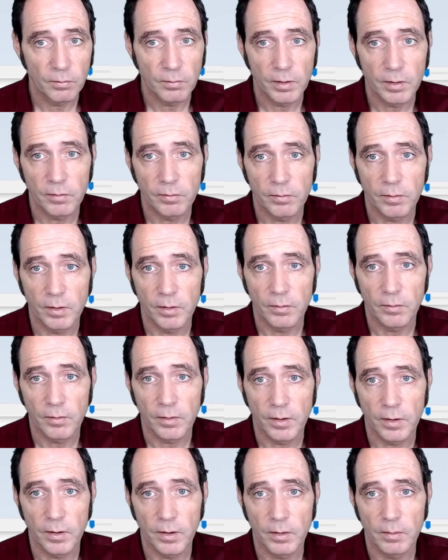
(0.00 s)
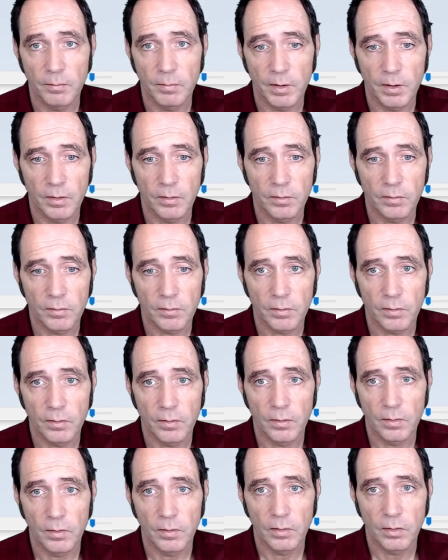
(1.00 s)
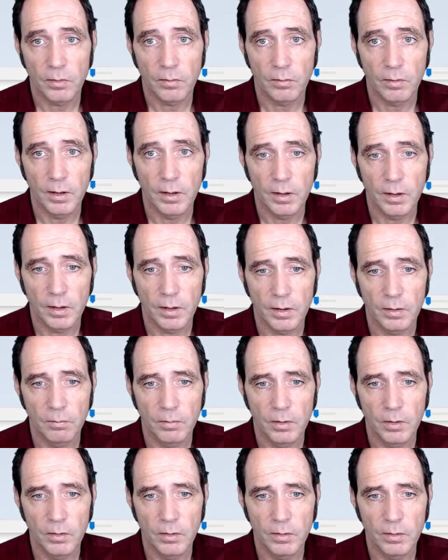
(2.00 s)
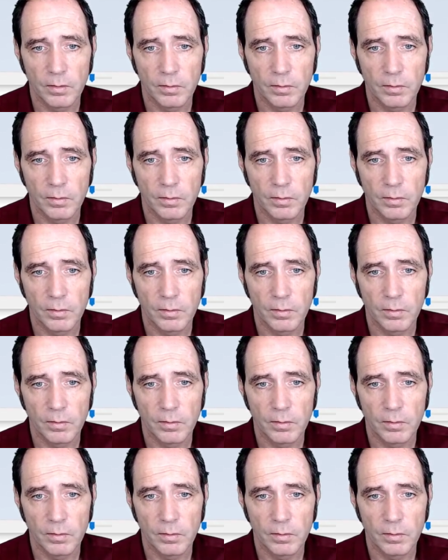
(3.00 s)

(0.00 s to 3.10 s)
which is at 391.